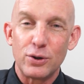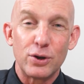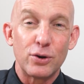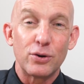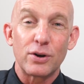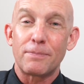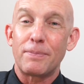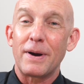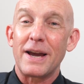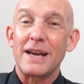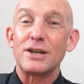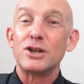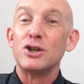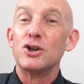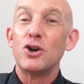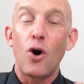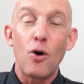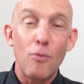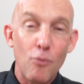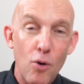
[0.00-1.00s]
you would have paid
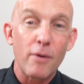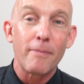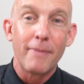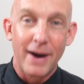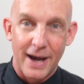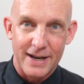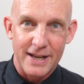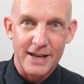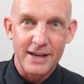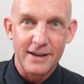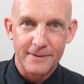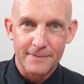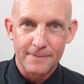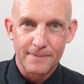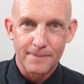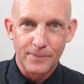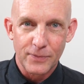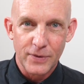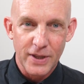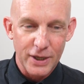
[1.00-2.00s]
no more money
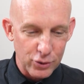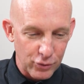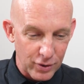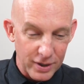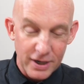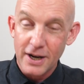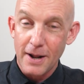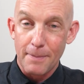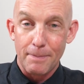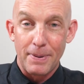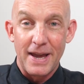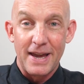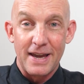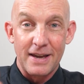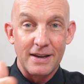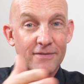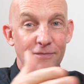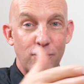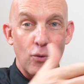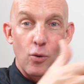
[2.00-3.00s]
than you ended up
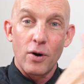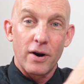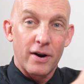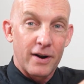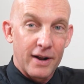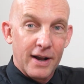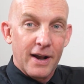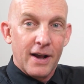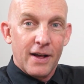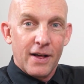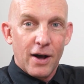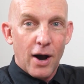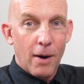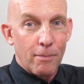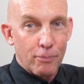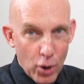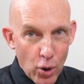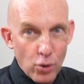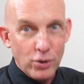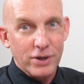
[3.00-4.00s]
paying for a
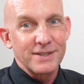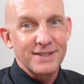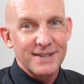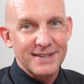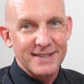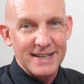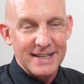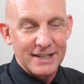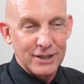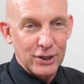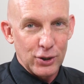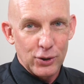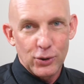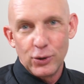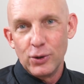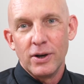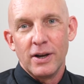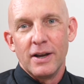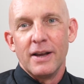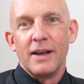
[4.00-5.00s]
broken
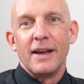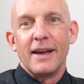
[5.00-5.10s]
sea-doo